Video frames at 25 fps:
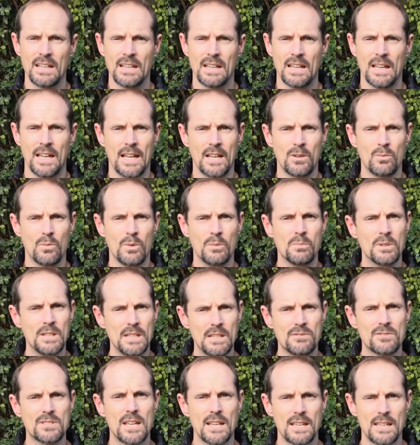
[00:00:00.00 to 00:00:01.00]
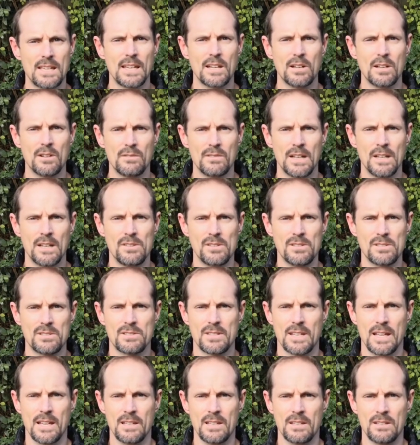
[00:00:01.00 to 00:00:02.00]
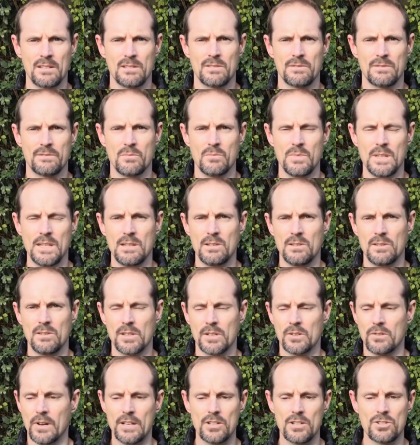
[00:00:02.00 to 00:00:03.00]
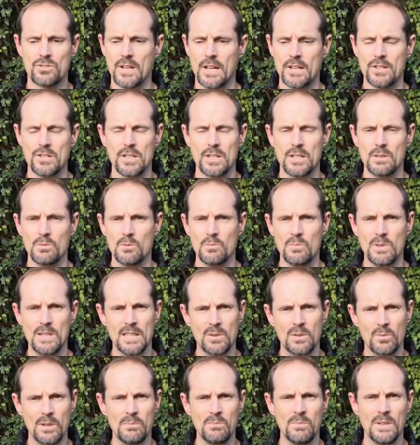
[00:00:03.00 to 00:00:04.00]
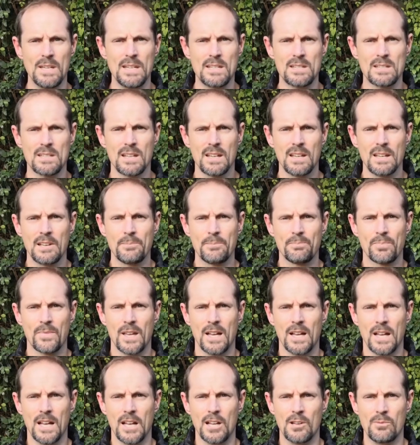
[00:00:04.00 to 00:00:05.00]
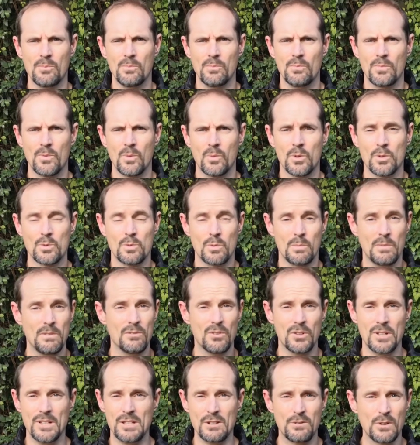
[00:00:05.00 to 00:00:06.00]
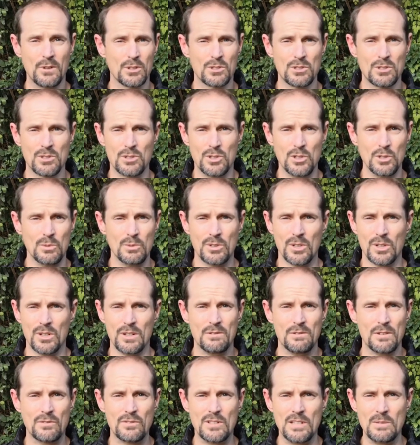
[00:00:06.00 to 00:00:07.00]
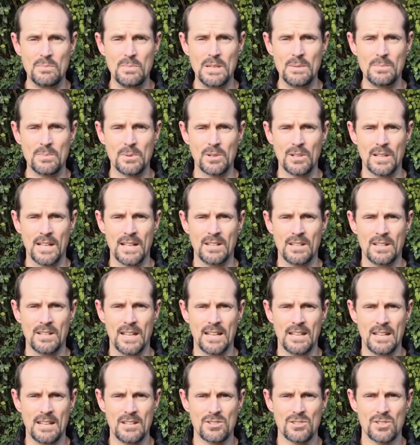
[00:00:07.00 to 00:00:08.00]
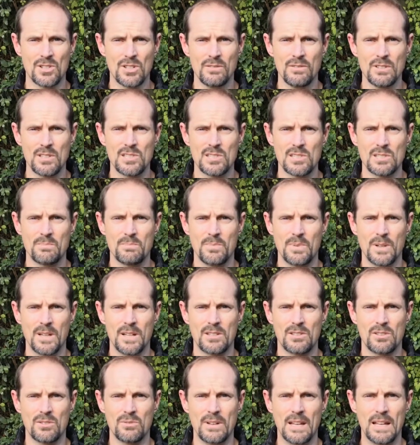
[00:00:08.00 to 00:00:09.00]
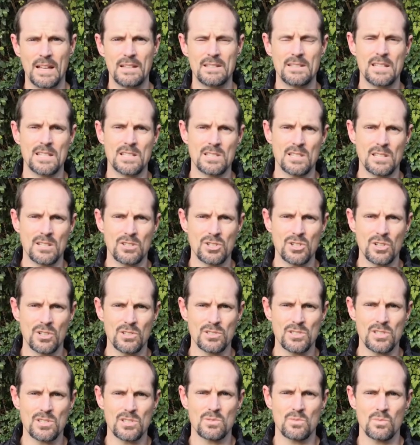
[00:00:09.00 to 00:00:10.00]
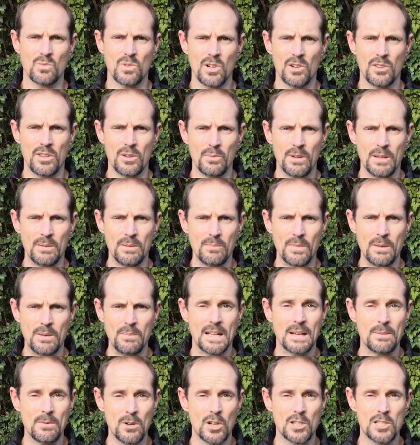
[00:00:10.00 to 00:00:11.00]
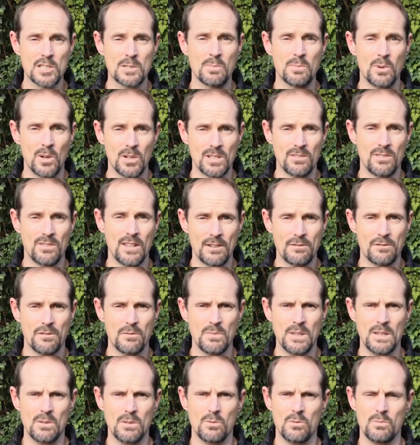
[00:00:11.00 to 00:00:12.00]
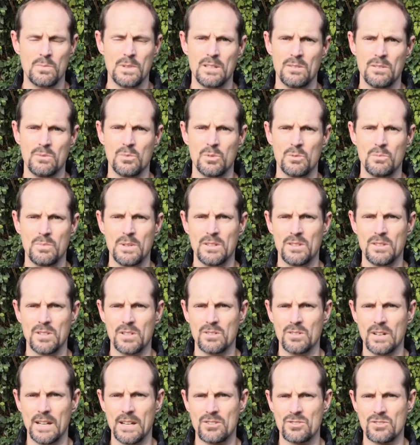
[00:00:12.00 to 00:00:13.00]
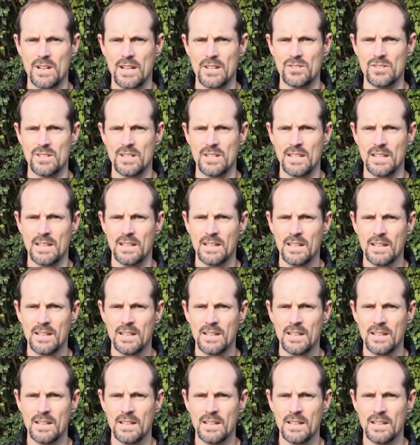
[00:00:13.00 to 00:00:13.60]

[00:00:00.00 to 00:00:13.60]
and we believe take care of others. And for me, the greatest tragedy would be that we meet, which would be very difficult to do with only 50 people at a service. But the reality is that chances are that we may become a hotspot, and that for me would be the great tragedy.